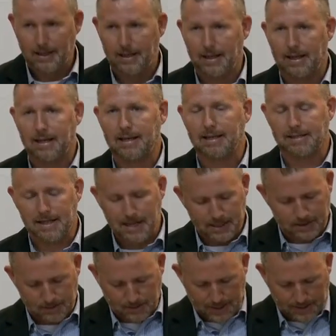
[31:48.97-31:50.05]
And
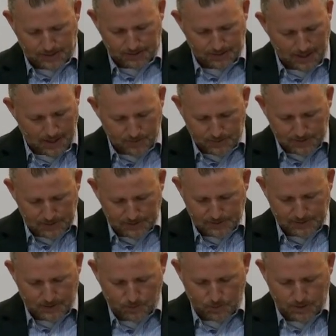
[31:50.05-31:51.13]
again, evidence
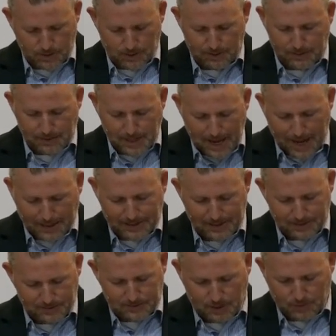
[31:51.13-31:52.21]
that we are lacking
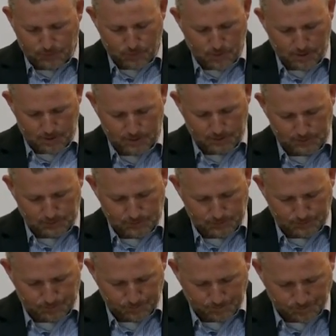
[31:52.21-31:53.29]
self awareness.
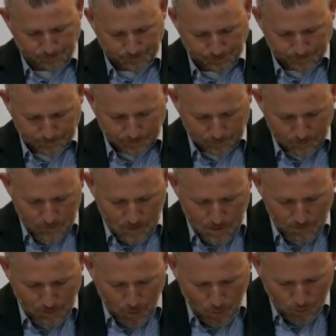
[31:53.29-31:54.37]

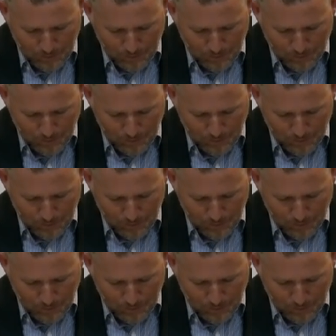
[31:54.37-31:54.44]
But when we